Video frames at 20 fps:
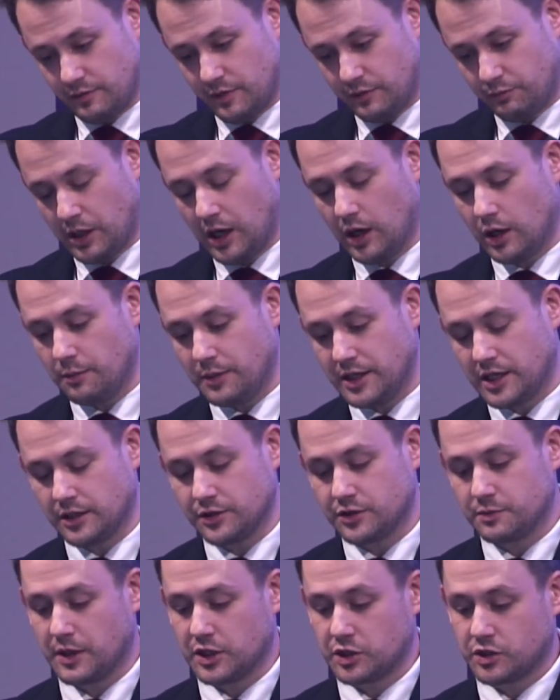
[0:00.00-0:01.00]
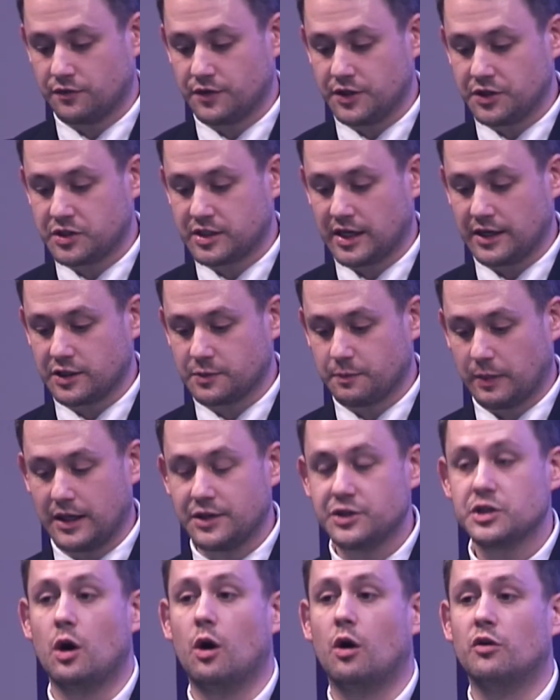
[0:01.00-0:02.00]
partly because much of this takes
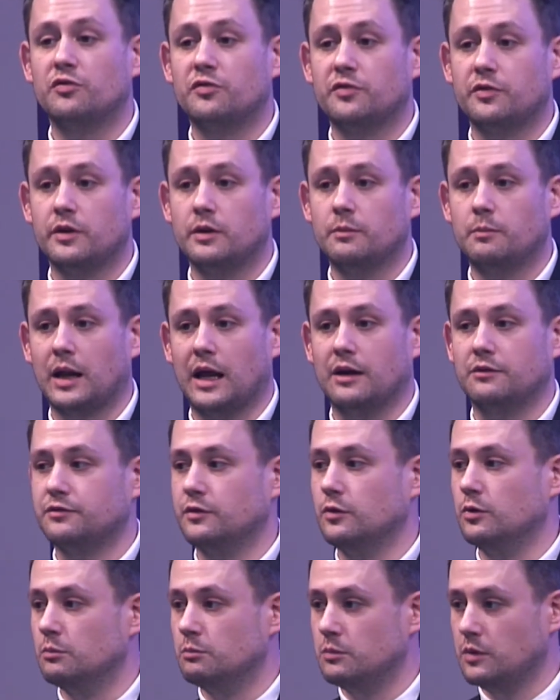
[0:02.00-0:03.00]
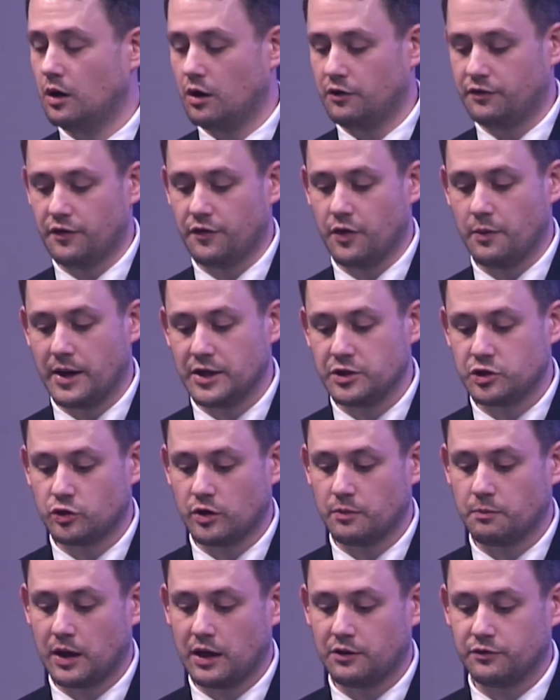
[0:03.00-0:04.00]
place off platform, off of the mainstream
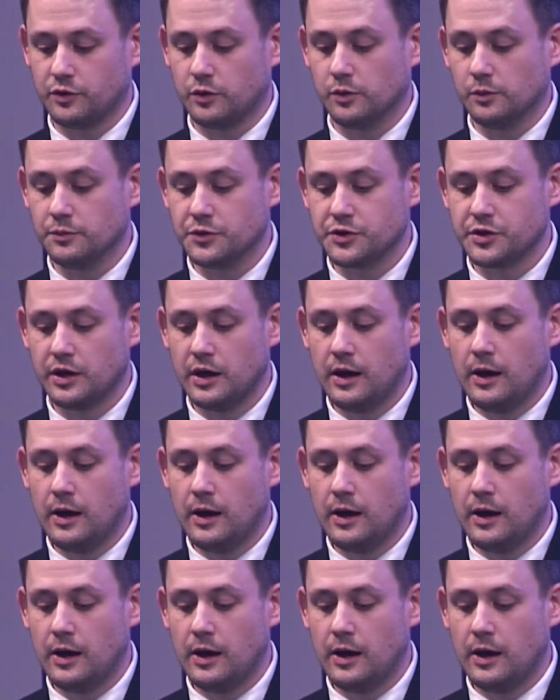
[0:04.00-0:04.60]
platforms.